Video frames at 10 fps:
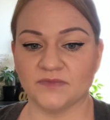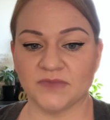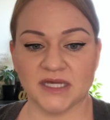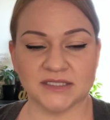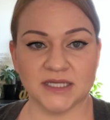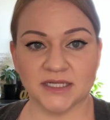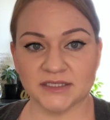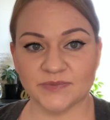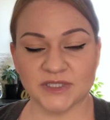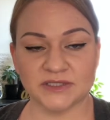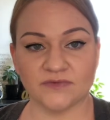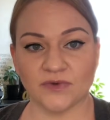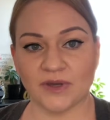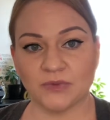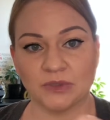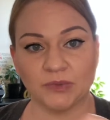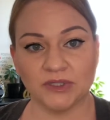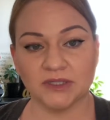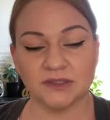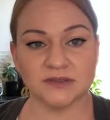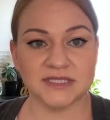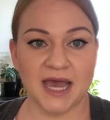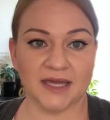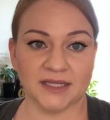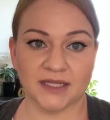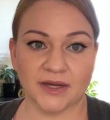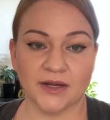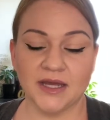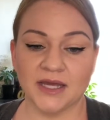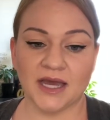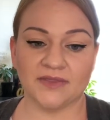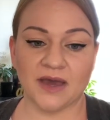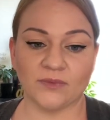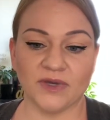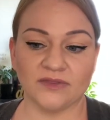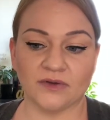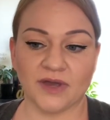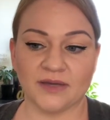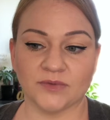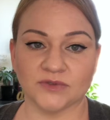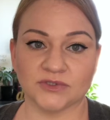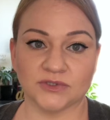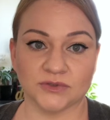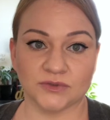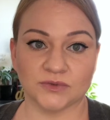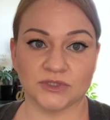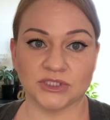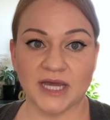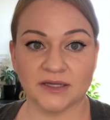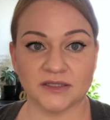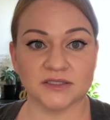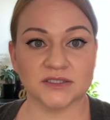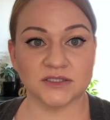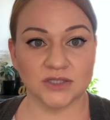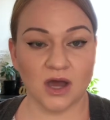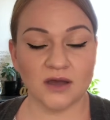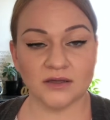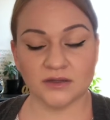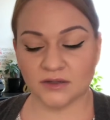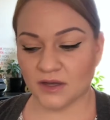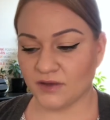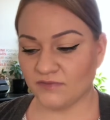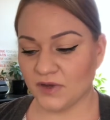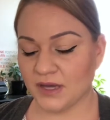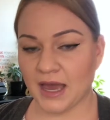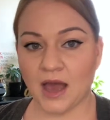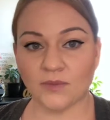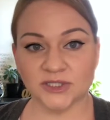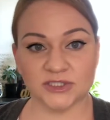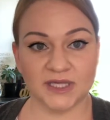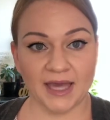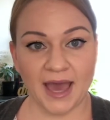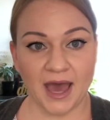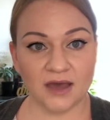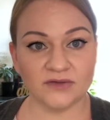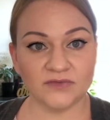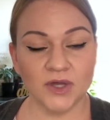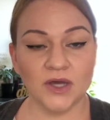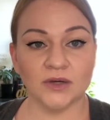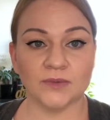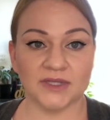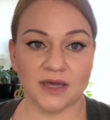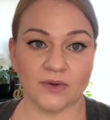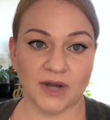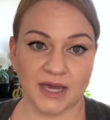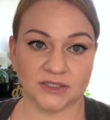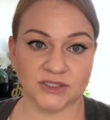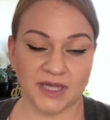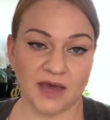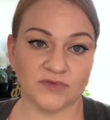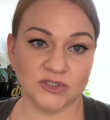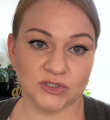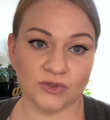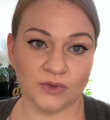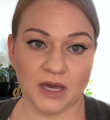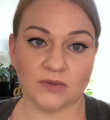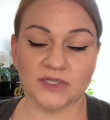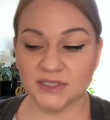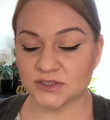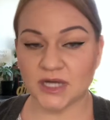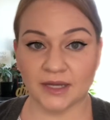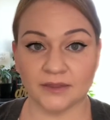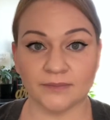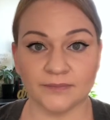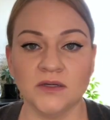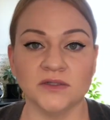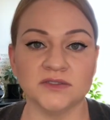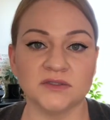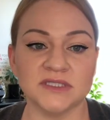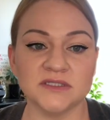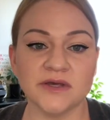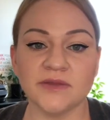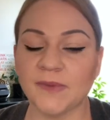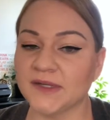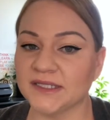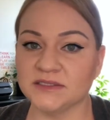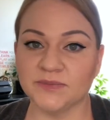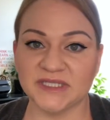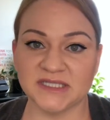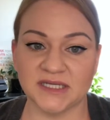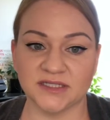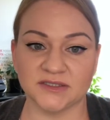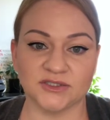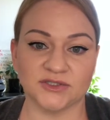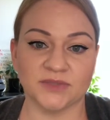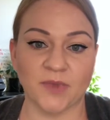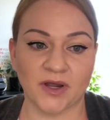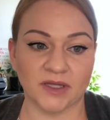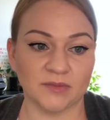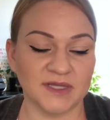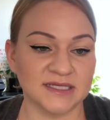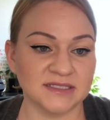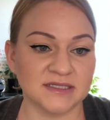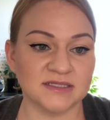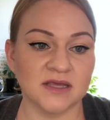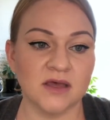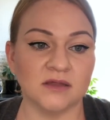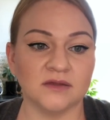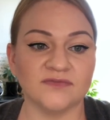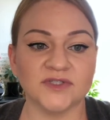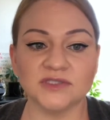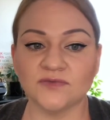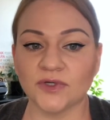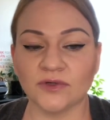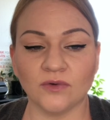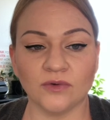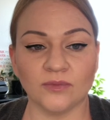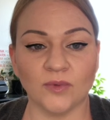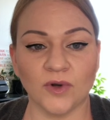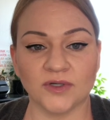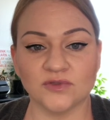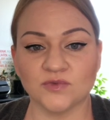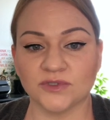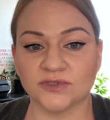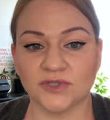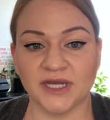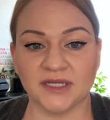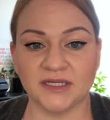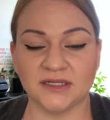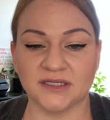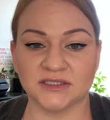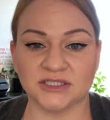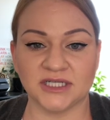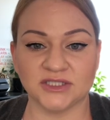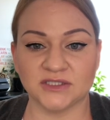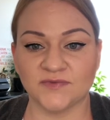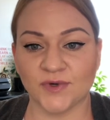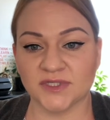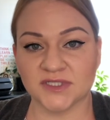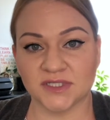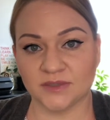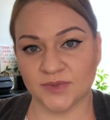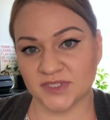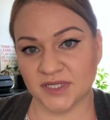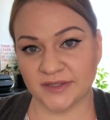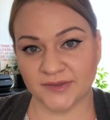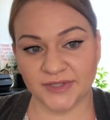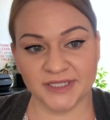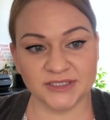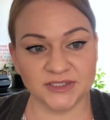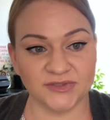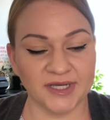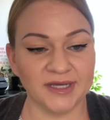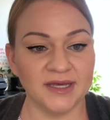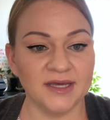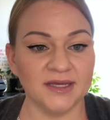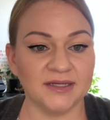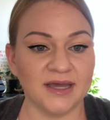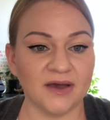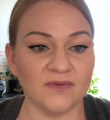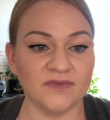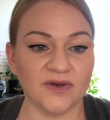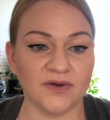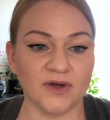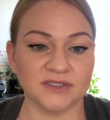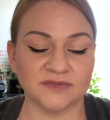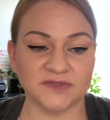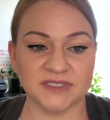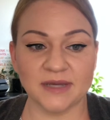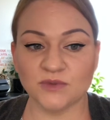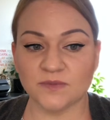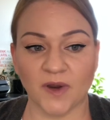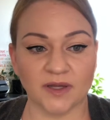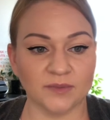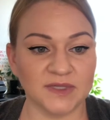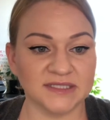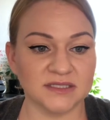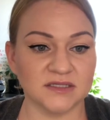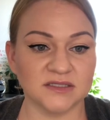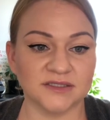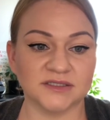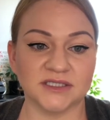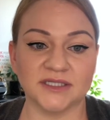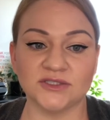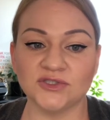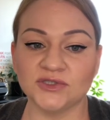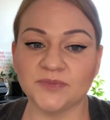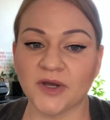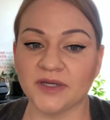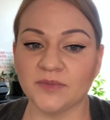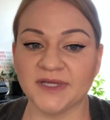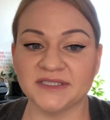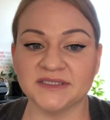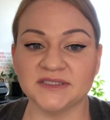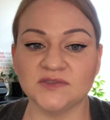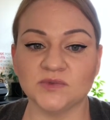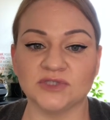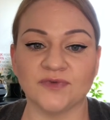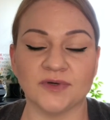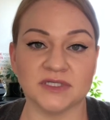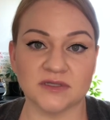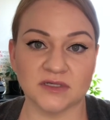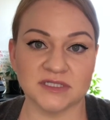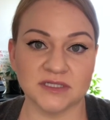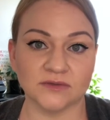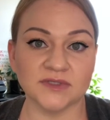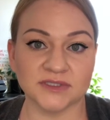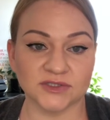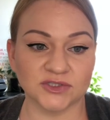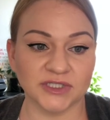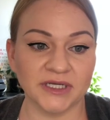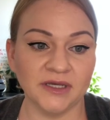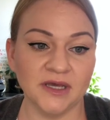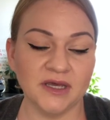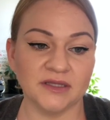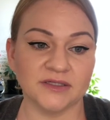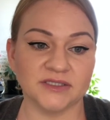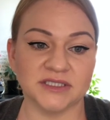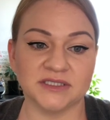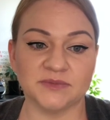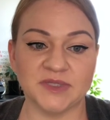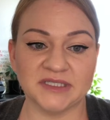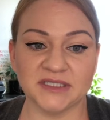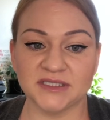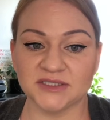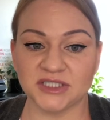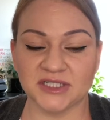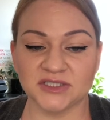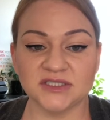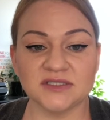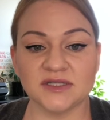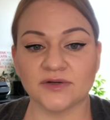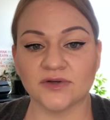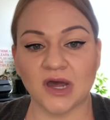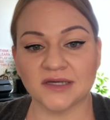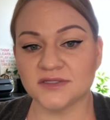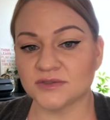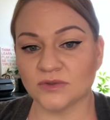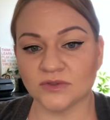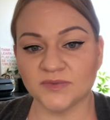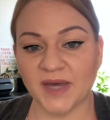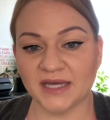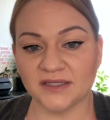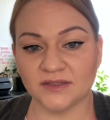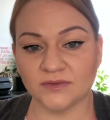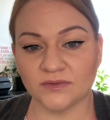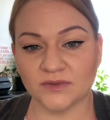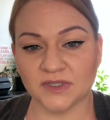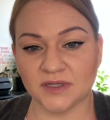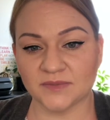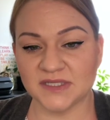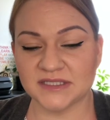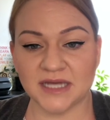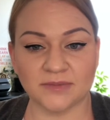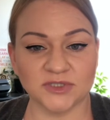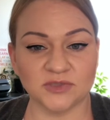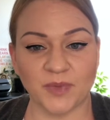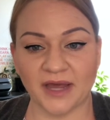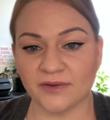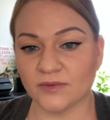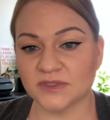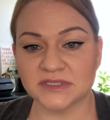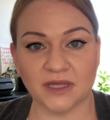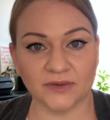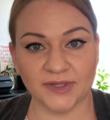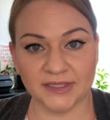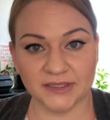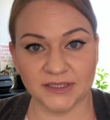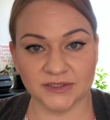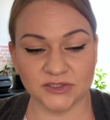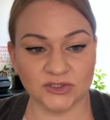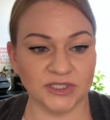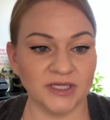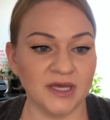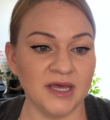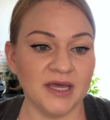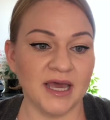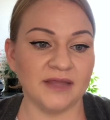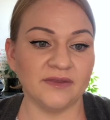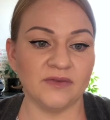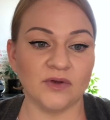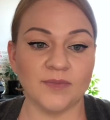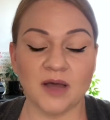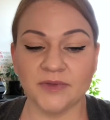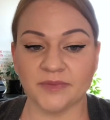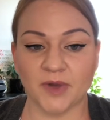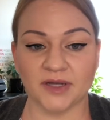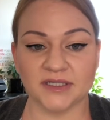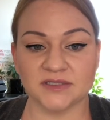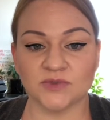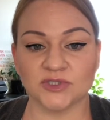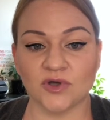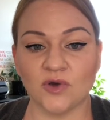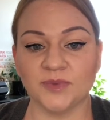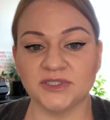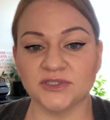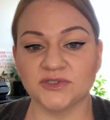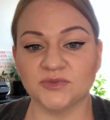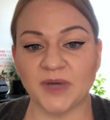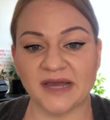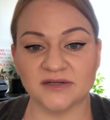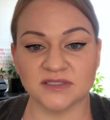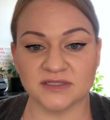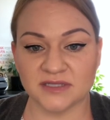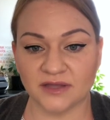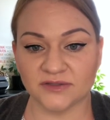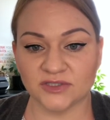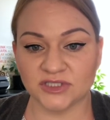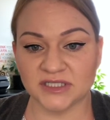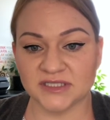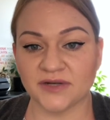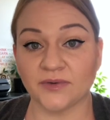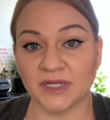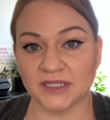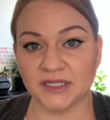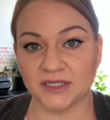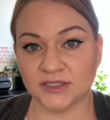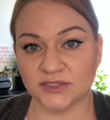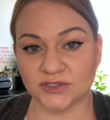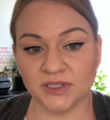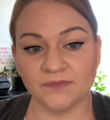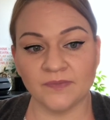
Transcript: it's inexpensive. They're able to put the little tag in there, and that way they're able to check the stock of how much they have without actually having to go count each item. So let's talk about independent industry marketplaces. The first vertical portals were trading exchanges focused in a particular industry. Now there are different types of marketplaces. There's industry marketplaces, which focus on a single industry. There's independent exchanges that are not controlled by established buyer or seller in the industry. And then there are public markets, which are open to new buyers and sellers just entering the industry.